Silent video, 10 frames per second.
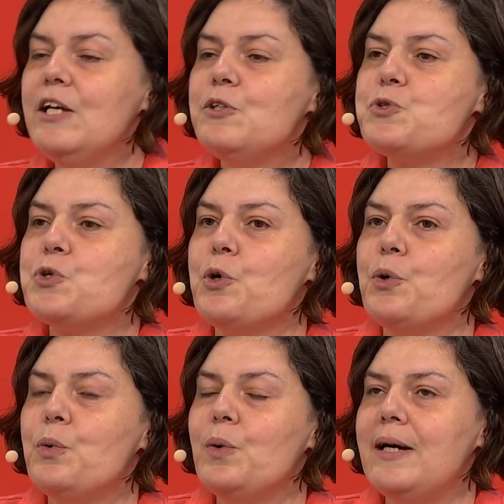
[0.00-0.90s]

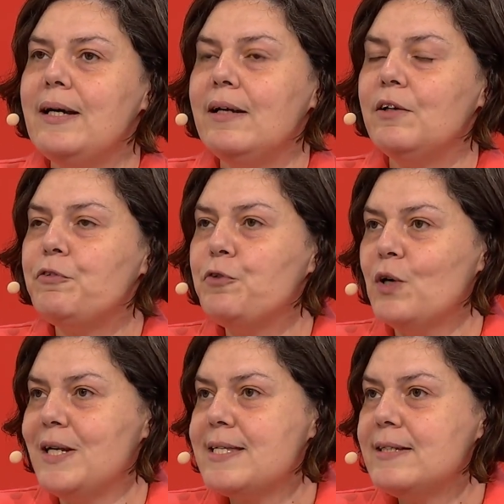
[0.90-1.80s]
So for
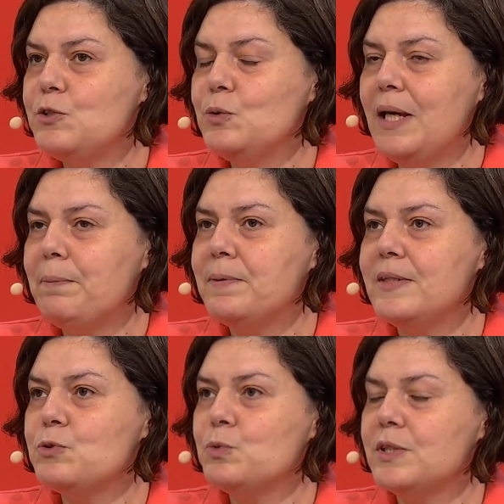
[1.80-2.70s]
us at UNEP,
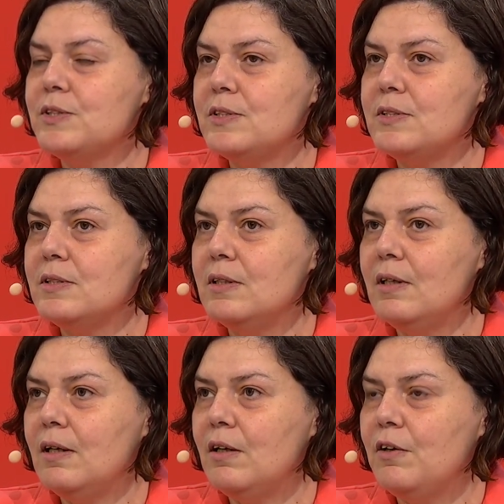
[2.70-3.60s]
this was
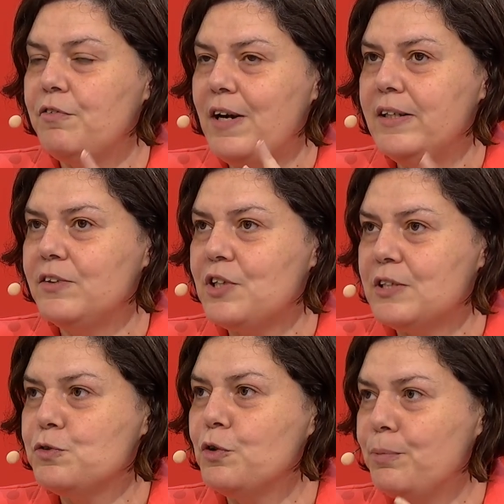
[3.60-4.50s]
a very
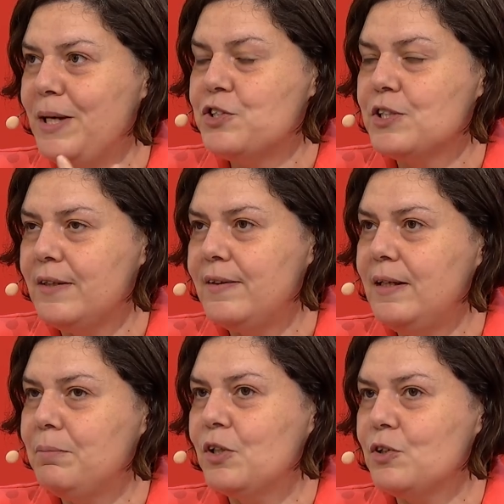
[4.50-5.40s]
transformational
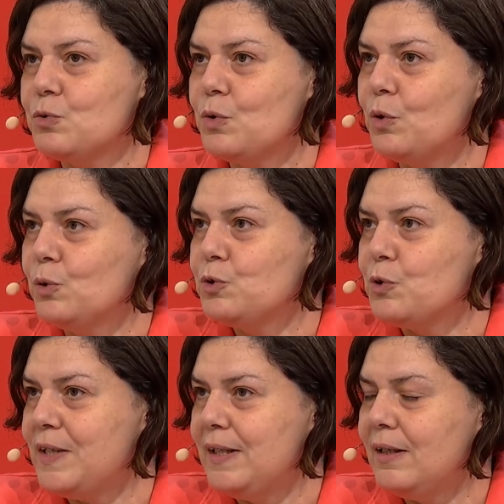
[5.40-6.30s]
thing, because we're also
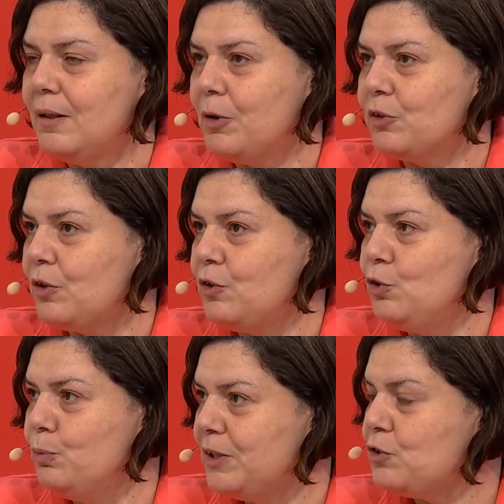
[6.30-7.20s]
thinking about our
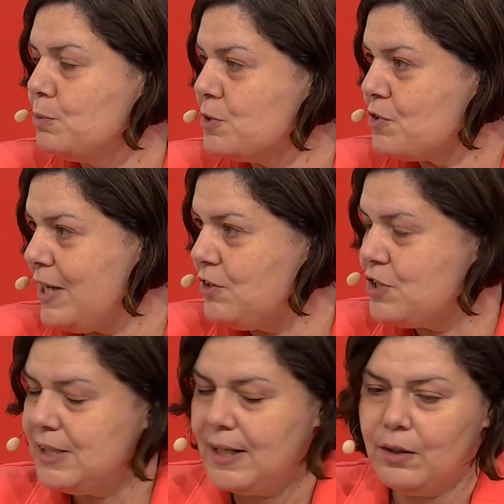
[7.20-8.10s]
new midterm
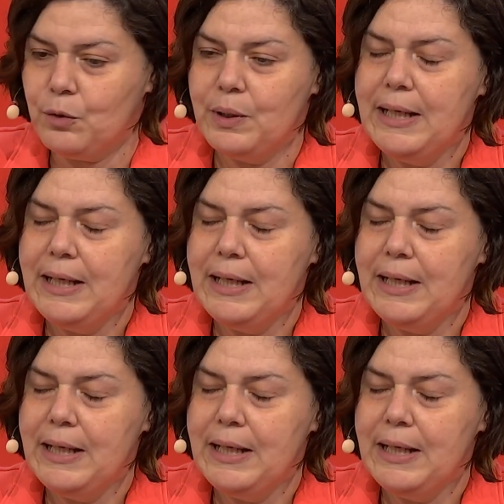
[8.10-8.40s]
strategy now,